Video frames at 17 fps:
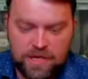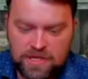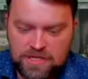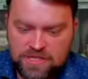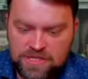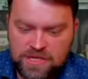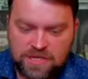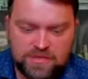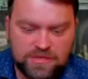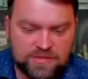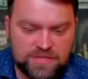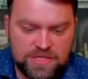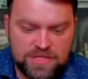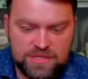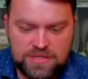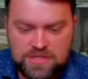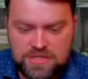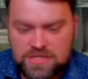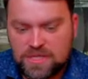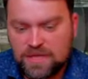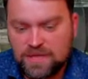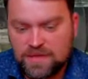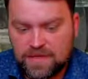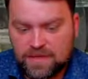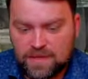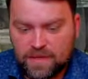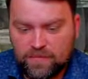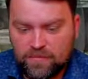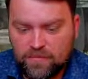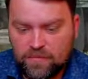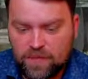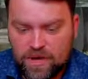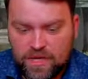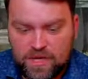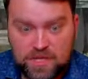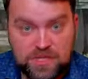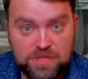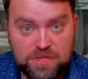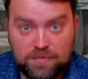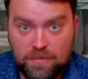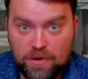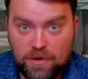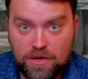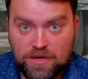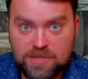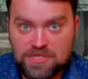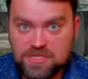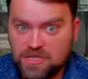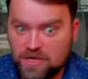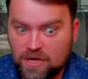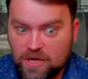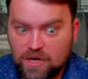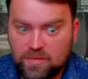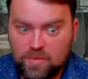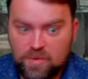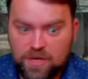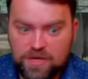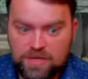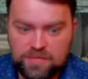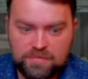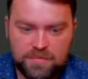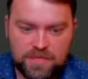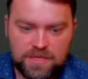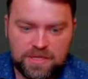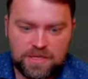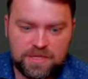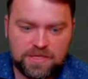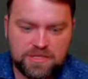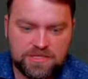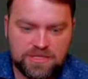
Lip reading: It's interesting to see that the wreckage parts are quite big,